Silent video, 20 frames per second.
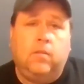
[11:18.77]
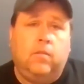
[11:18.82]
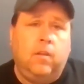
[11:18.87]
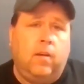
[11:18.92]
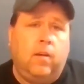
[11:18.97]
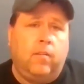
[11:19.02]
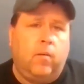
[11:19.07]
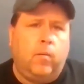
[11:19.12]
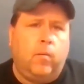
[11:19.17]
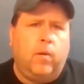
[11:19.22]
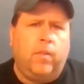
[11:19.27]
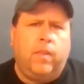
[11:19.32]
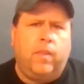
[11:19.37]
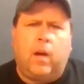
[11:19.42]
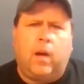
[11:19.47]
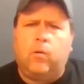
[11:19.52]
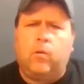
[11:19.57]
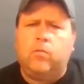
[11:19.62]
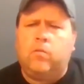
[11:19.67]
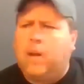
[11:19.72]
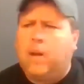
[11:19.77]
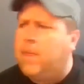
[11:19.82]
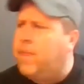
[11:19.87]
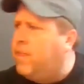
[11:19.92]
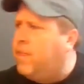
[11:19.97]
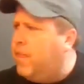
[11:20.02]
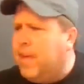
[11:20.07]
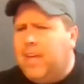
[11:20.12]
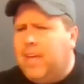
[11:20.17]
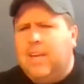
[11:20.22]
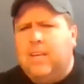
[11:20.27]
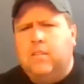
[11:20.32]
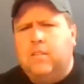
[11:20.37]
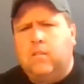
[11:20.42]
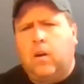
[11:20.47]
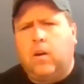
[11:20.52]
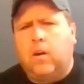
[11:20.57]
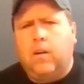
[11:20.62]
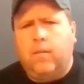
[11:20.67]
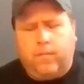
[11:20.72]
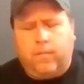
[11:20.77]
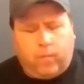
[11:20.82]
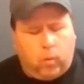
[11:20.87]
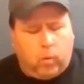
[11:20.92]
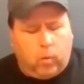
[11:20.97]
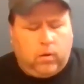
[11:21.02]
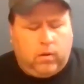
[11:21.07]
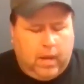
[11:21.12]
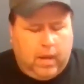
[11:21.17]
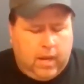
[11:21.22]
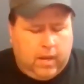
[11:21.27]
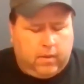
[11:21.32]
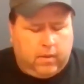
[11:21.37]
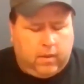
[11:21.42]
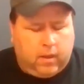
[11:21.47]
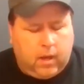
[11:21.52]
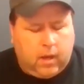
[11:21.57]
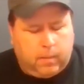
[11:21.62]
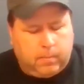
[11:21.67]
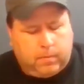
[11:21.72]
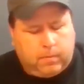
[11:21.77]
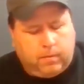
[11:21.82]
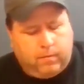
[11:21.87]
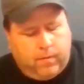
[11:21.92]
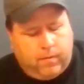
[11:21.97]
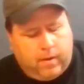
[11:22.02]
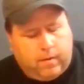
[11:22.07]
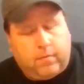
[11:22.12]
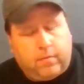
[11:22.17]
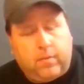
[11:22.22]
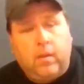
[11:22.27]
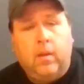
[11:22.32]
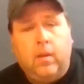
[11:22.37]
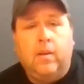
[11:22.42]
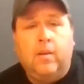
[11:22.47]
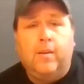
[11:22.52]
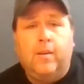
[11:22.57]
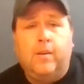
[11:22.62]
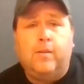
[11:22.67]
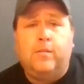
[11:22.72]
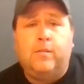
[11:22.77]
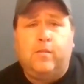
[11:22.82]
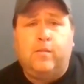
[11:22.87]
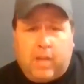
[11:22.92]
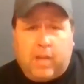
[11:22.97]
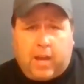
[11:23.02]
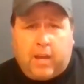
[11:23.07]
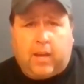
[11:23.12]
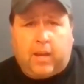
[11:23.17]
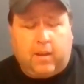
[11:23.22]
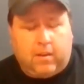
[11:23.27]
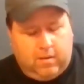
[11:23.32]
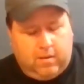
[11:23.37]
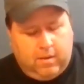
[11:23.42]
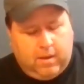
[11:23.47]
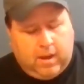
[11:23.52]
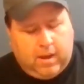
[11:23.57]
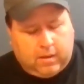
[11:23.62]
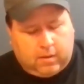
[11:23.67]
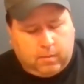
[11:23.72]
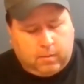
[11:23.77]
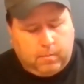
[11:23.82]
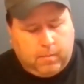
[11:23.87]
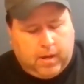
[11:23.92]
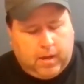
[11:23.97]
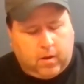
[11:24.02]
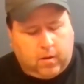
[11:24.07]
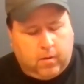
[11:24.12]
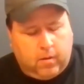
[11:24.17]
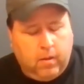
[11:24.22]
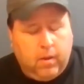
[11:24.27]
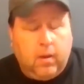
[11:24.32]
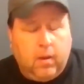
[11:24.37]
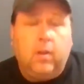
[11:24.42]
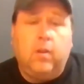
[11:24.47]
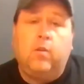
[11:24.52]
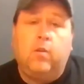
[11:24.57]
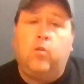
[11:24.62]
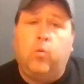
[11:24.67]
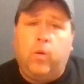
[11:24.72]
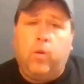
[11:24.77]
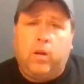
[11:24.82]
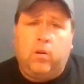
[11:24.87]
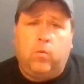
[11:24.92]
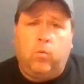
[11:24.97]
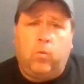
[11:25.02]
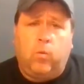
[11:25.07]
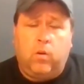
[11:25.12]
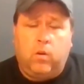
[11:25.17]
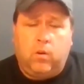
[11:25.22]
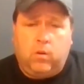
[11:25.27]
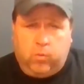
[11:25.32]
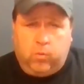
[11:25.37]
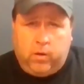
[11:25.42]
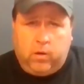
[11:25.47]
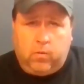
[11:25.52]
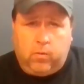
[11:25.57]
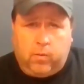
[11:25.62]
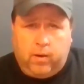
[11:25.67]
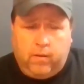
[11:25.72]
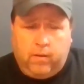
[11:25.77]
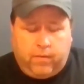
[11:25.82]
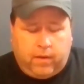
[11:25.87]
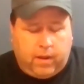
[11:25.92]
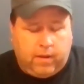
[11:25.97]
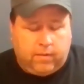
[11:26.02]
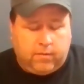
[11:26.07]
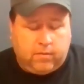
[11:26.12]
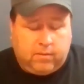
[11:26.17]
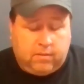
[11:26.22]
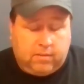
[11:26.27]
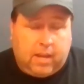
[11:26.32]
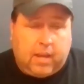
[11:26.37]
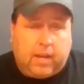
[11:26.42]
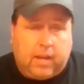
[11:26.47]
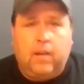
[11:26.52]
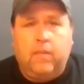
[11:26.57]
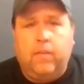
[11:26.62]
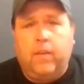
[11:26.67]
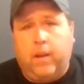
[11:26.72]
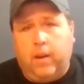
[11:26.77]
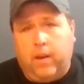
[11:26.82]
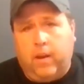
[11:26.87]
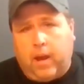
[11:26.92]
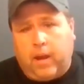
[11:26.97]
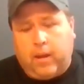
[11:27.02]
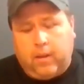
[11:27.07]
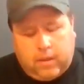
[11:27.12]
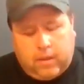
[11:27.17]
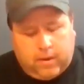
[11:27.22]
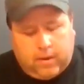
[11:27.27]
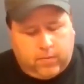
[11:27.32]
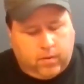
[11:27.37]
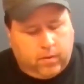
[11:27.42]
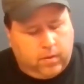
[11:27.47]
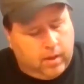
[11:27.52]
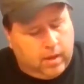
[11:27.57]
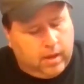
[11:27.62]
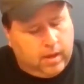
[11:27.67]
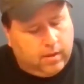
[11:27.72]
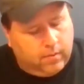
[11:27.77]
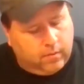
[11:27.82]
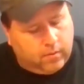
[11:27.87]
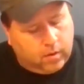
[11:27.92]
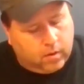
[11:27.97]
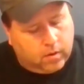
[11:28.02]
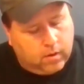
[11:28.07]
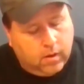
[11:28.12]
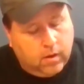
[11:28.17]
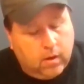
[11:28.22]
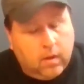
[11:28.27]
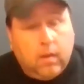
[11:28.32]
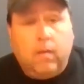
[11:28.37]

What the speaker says: Silver 1000, I think he started 14th and got up to 5th. 2nd at the Mater. Twin 25, 2nd and 9th after the invert.